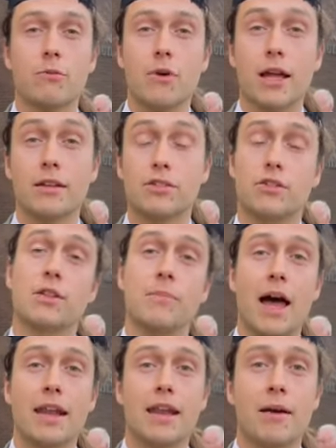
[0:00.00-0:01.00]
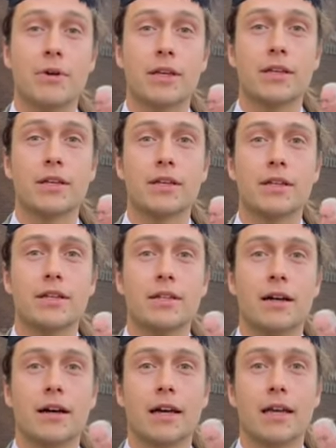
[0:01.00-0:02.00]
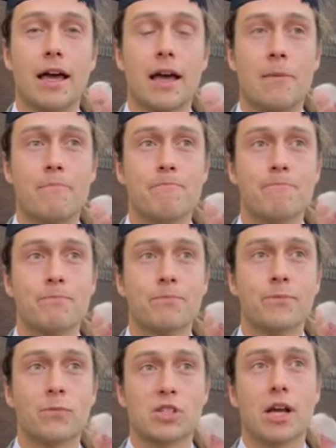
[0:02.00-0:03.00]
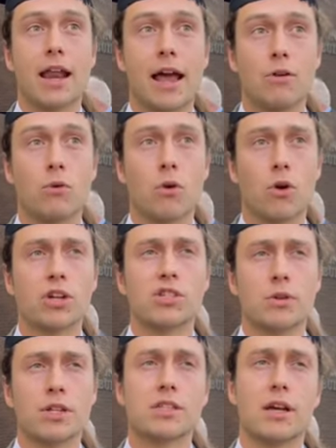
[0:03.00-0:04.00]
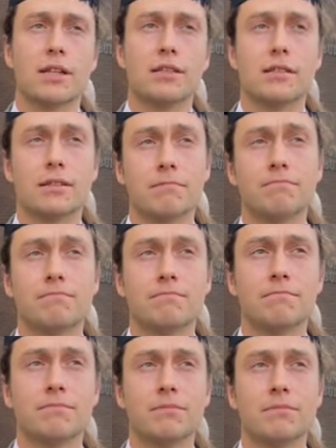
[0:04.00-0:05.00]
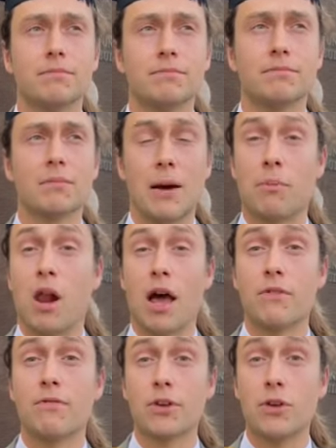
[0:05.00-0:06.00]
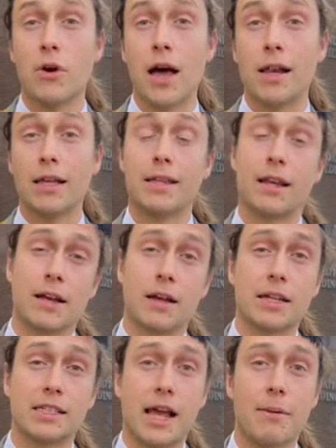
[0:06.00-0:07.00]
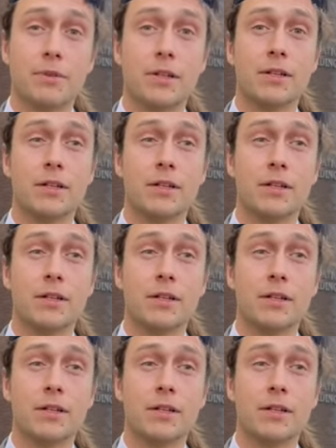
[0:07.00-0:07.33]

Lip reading: When during the pandemic, I was kind of out of work, so I decided to apply for UL, and then I got accepted.